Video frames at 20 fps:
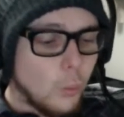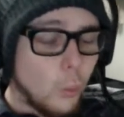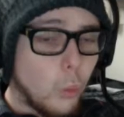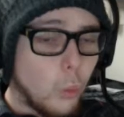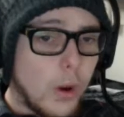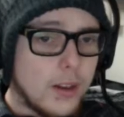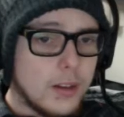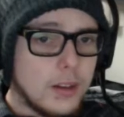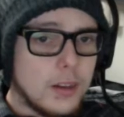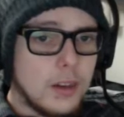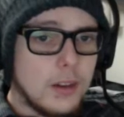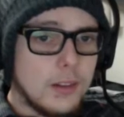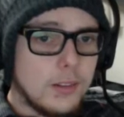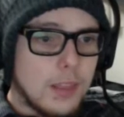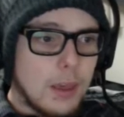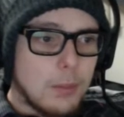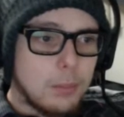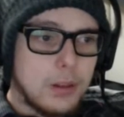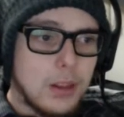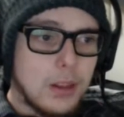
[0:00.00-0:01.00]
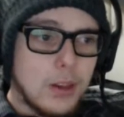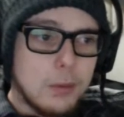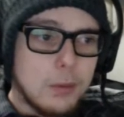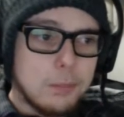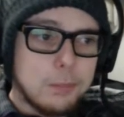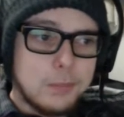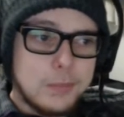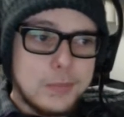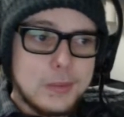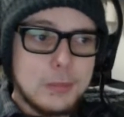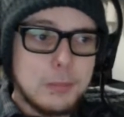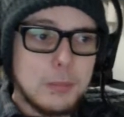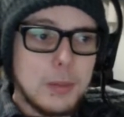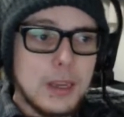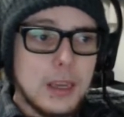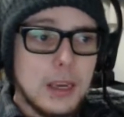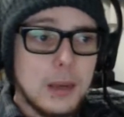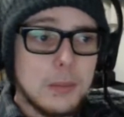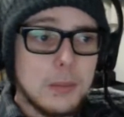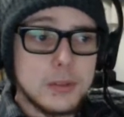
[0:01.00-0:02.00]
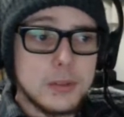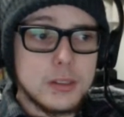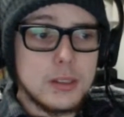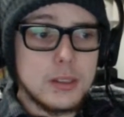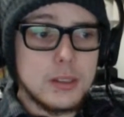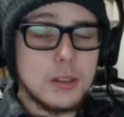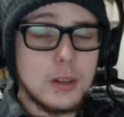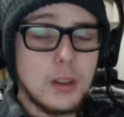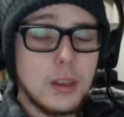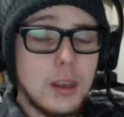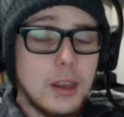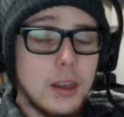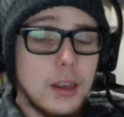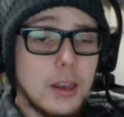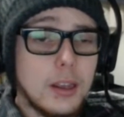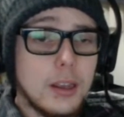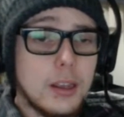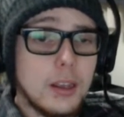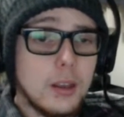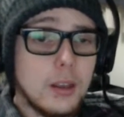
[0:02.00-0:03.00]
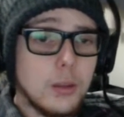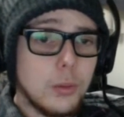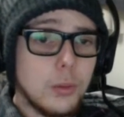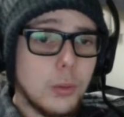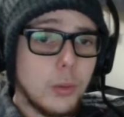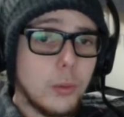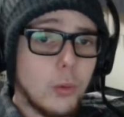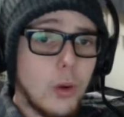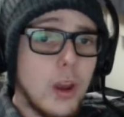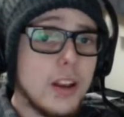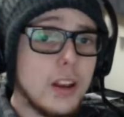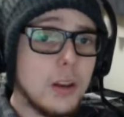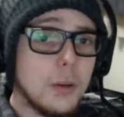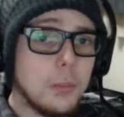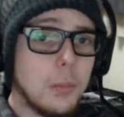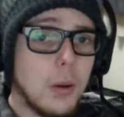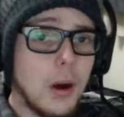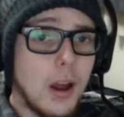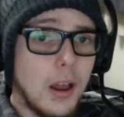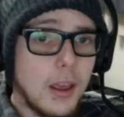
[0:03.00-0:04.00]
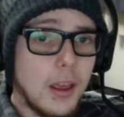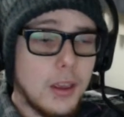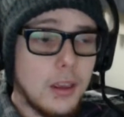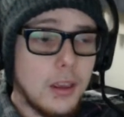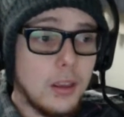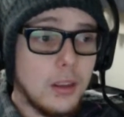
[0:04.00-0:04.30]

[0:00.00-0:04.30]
when that planet becomes threatened by